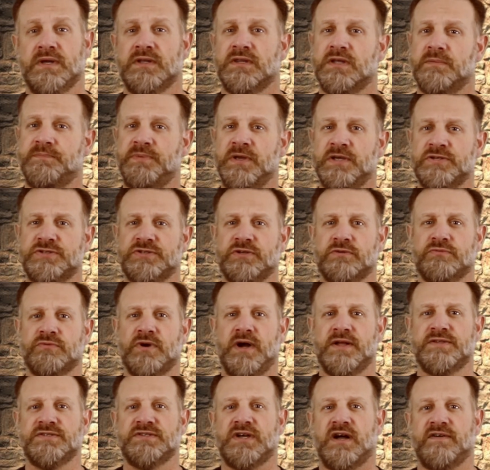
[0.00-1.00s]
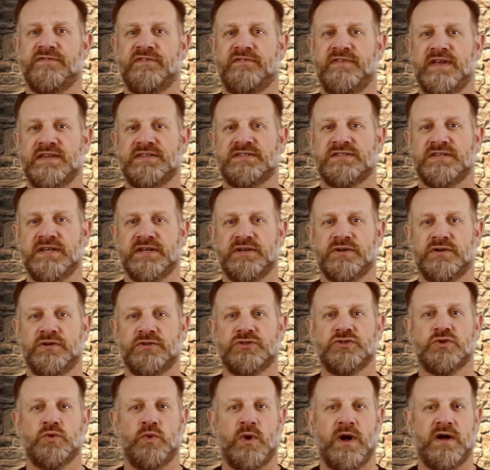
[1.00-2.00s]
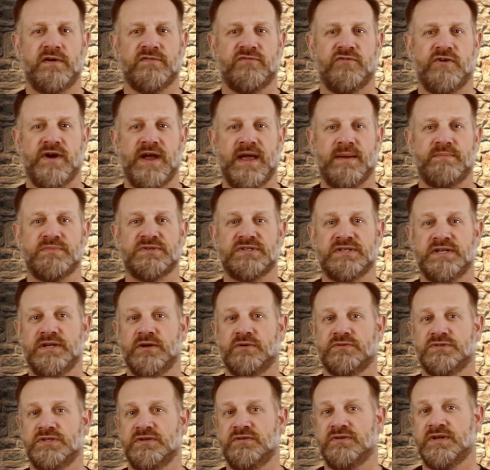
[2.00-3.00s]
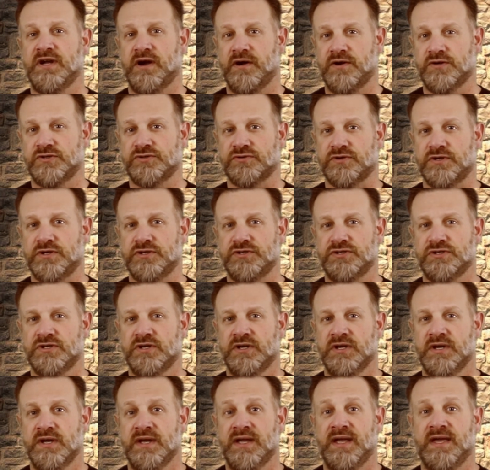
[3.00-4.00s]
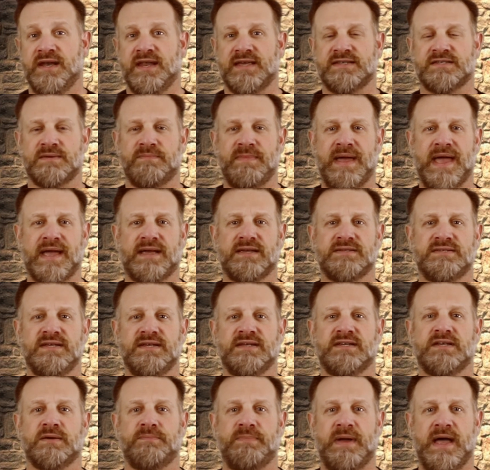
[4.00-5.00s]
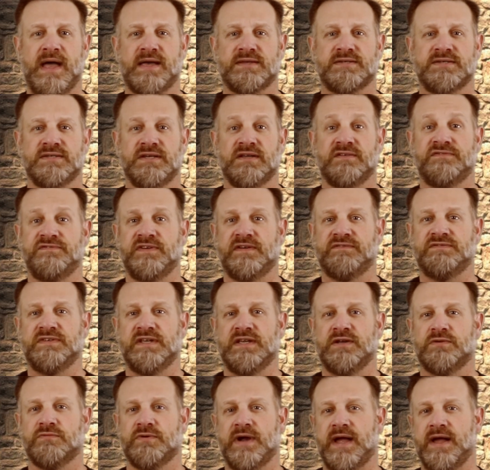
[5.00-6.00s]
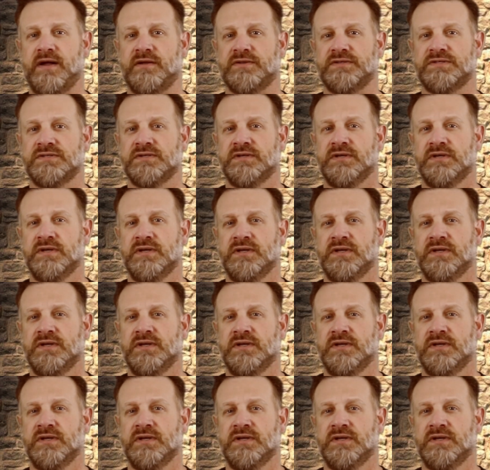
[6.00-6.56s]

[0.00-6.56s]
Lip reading: The pistol runs off of a single 12-gram CO2 cartridge and has a magazine capacity of 15 rounds.